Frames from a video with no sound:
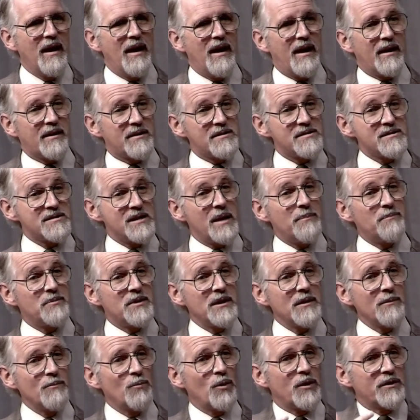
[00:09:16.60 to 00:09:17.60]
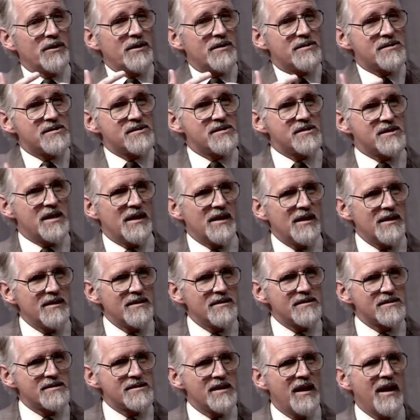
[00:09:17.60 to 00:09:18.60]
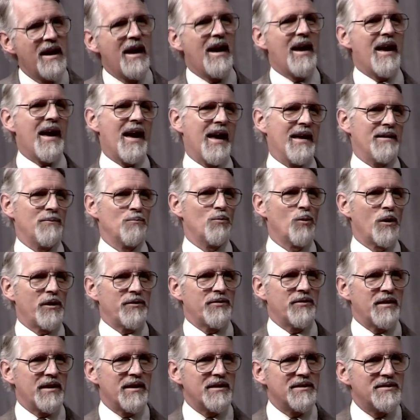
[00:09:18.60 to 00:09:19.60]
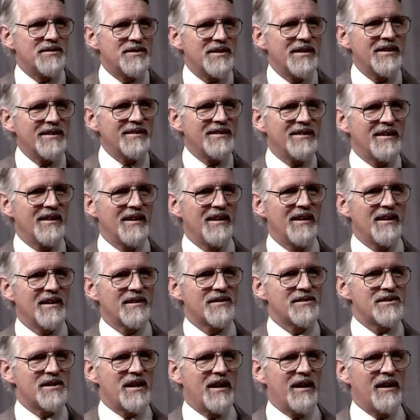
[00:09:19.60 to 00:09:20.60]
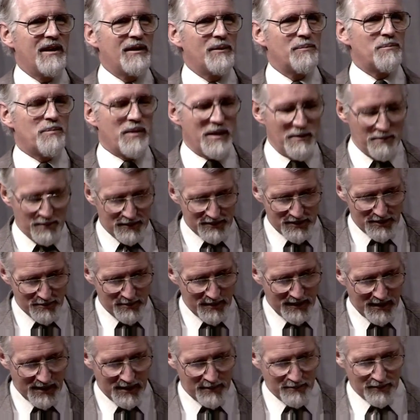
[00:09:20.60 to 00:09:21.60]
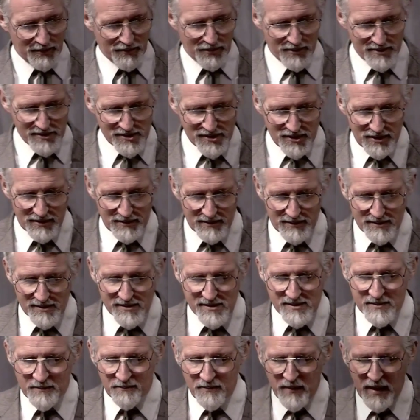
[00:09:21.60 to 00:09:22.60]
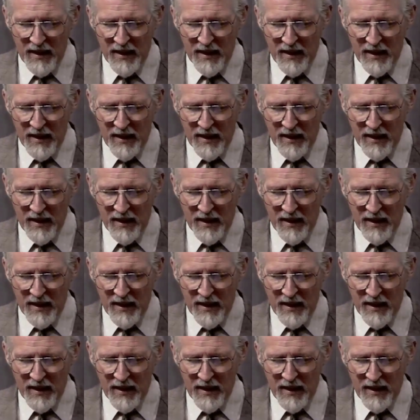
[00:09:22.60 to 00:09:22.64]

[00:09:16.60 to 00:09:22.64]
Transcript: accepting what it says and what they did to help people to become Christians.